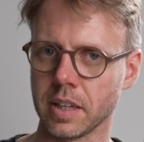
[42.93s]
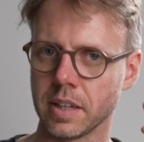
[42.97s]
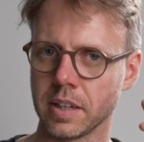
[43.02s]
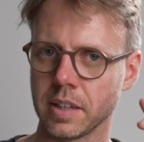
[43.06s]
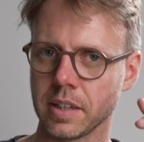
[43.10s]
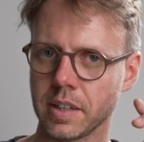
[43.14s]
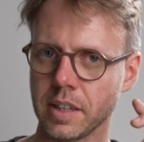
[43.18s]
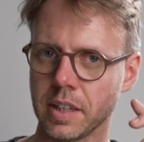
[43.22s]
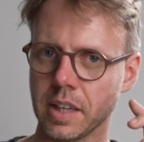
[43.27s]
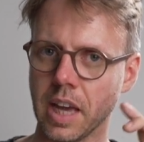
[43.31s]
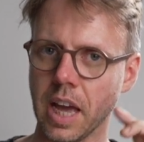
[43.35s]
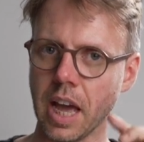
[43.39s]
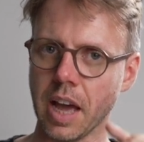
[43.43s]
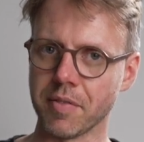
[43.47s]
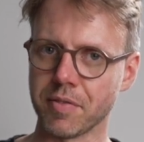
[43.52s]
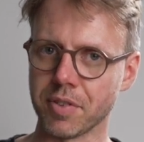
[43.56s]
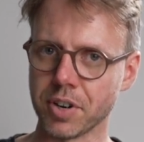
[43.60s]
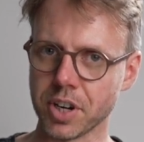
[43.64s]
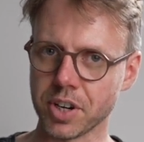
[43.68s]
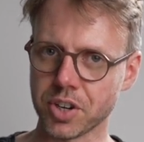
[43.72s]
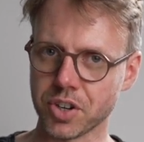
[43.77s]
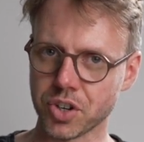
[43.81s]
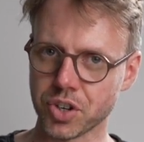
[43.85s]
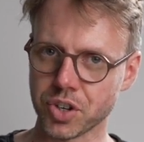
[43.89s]
the
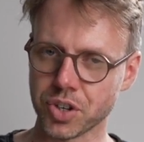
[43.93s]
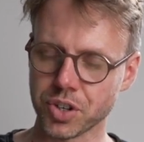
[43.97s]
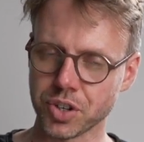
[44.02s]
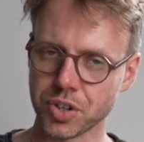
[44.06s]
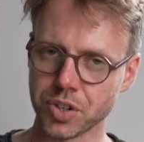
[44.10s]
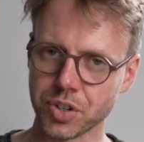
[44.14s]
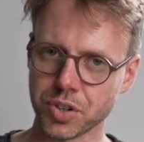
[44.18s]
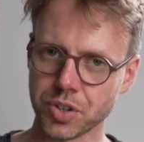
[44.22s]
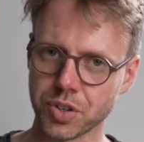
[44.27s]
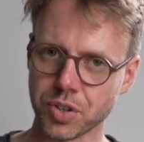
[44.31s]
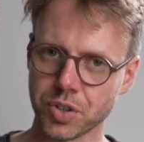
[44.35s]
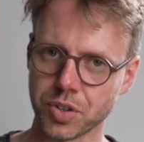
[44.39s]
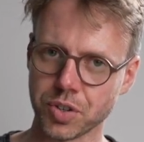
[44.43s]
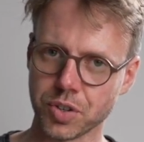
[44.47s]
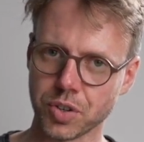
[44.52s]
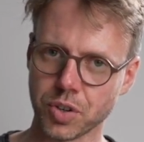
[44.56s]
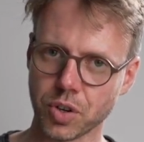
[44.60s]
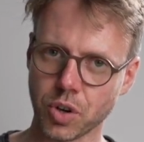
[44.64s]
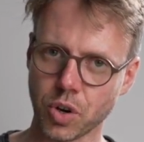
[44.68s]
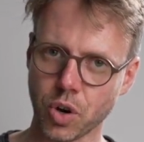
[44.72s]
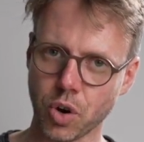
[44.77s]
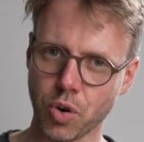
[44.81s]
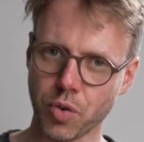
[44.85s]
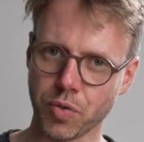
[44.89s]
average
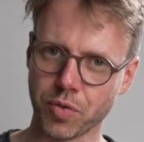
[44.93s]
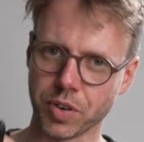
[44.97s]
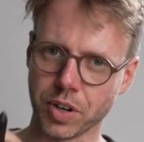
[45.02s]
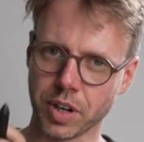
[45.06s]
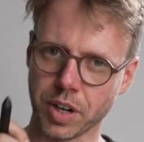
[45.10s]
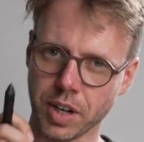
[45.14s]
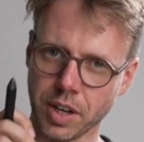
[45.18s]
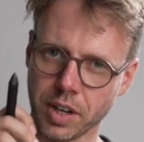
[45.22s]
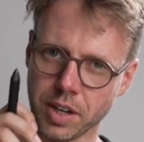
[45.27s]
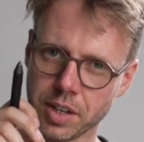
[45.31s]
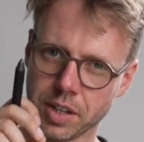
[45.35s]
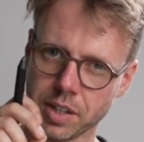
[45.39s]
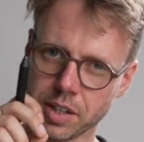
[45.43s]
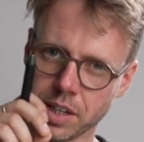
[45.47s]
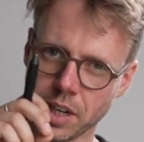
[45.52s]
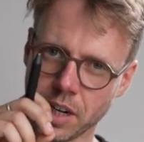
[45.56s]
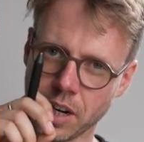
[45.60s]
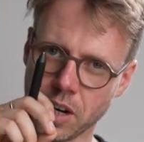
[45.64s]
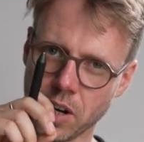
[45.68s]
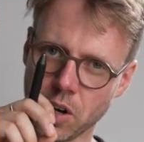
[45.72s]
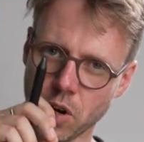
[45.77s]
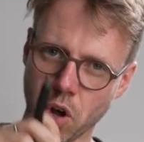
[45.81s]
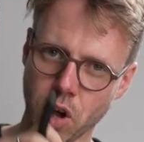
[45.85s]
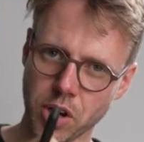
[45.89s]
over the
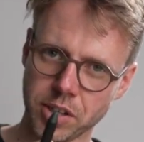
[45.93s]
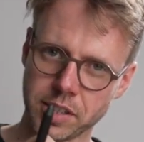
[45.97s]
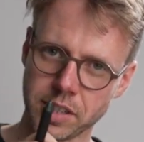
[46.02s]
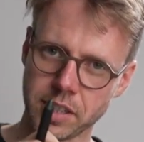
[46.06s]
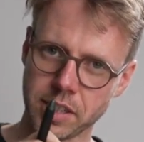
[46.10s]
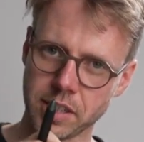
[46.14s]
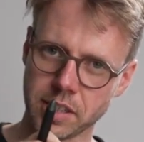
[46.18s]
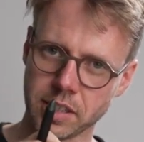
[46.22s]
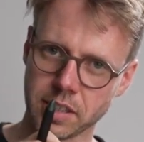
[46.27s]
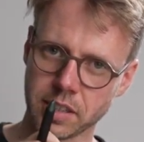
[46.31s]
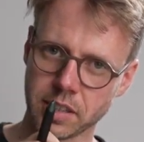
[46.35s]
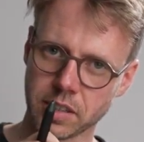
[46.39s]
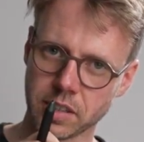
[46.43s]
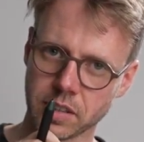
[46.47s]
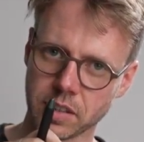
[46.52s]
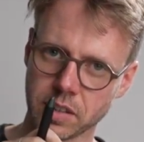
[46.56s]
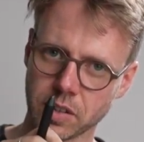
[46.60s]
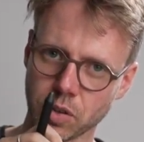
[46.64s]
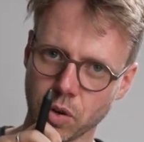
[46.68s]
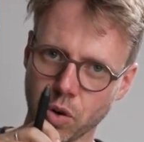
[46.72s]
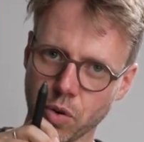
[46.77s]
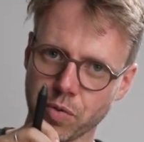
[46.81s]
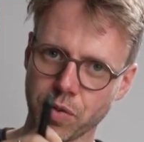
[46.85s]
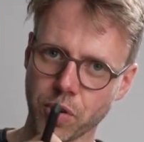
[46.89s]
losses
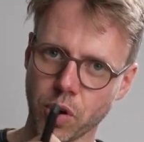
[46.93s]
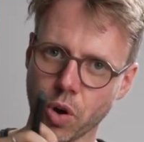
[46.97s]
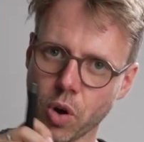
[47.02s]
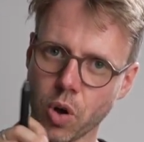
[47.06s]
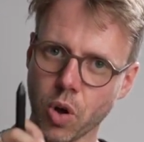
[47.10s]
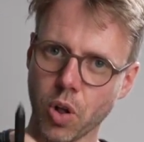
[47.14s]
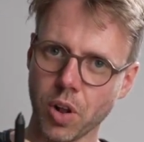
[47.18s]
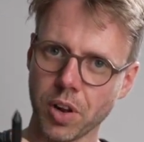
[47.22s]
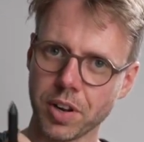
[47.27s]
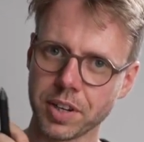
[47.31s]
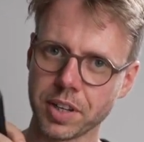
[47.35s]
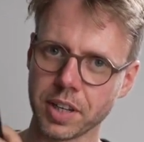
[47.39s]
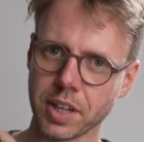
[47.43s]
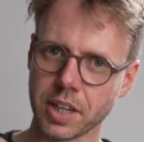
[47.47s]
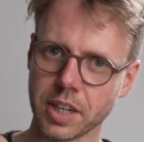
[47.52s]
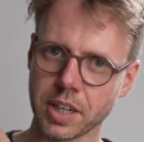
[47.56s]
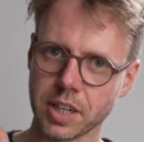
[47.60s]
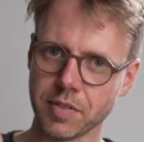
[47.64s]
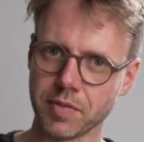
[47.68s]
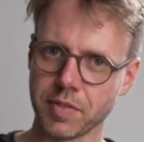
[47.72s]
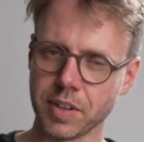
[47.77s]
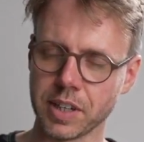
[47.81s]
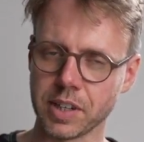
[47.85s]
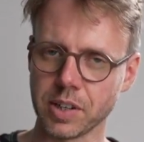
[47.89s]
over all the
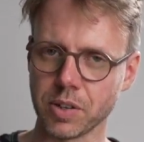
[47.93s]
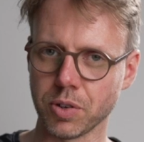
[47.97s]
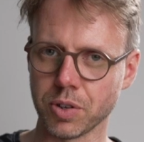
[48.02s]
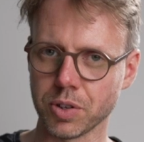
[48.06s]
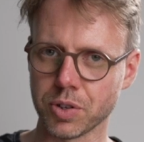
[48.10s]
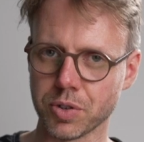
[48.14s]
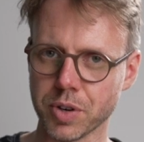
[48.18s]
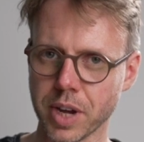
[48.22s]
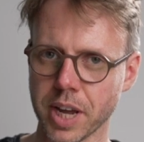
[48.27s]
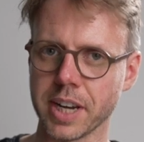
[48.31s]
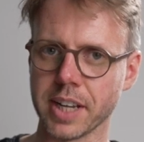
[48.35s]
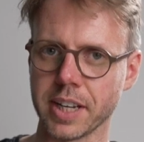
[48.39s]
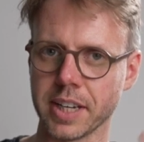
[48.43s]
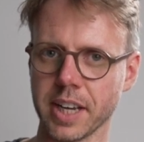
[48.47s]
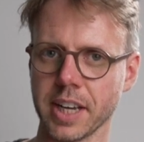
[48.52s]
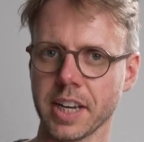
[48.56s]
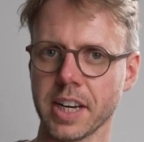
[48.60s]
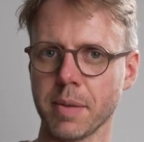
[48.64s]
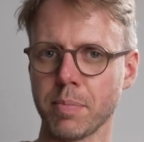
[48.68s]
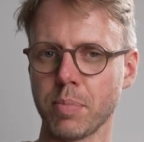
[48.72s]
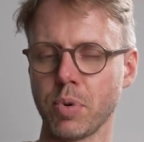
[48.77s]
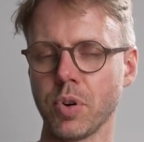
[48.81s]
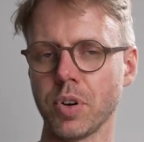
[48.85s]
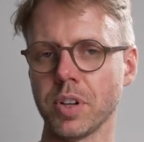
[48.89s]
individual training data
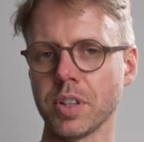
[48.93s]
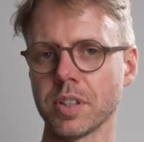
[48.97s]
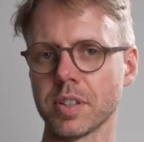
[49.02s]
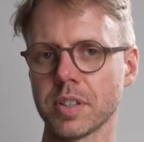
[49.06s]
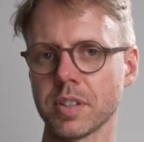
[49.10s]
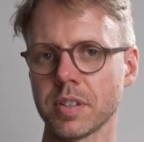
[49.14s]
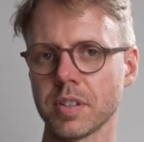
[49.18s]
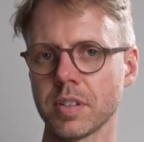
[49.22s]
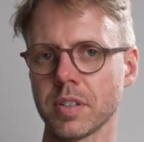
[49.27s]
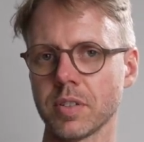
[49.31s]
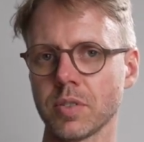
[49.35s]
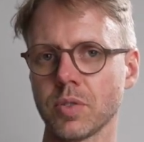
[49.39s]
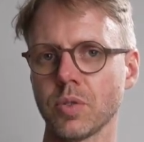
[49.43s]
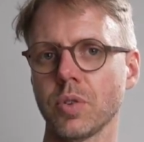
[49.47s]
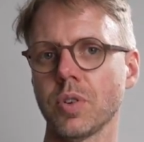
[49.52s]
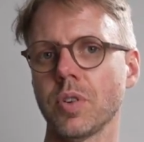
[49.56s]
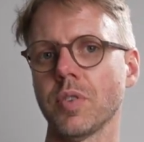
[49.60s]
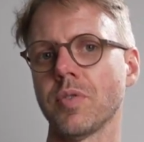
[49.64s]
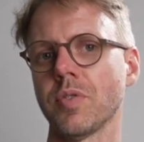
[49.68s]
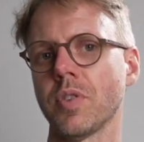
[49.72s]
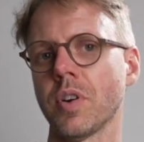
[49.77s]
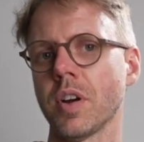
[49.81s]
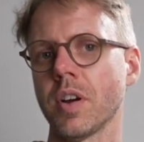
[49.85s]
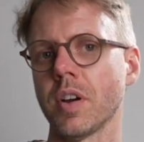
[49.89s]
points. So if,
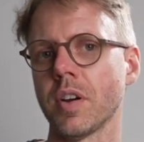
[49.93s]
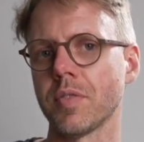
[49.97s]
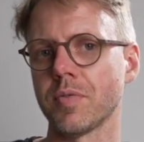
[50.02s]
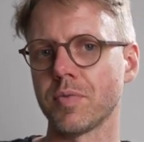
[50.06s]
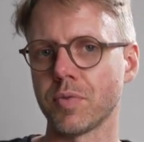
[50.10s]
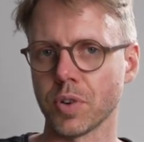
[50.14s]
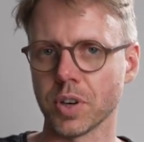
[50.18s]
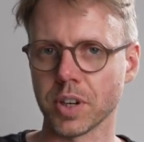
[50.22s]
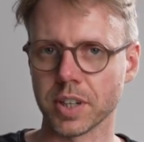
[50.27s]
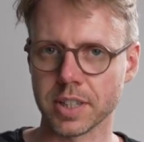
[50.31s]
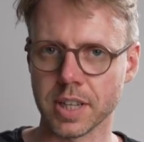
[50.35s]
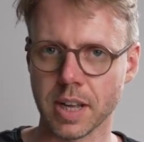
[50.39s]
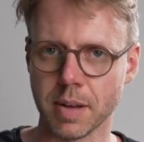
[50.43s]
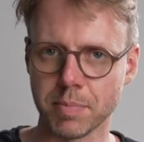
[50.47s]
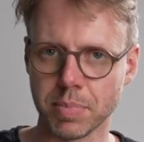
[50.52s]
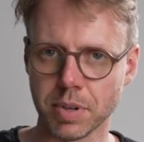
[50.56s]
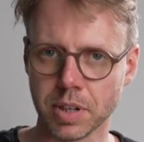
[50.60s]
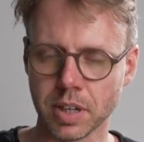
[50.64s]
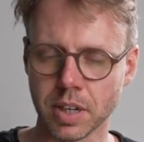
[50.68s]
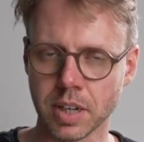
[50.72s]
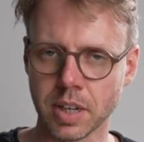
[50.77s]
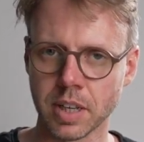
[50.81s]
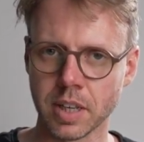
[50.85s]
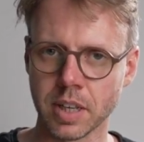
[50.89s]
for
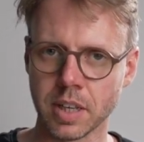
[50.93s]
example,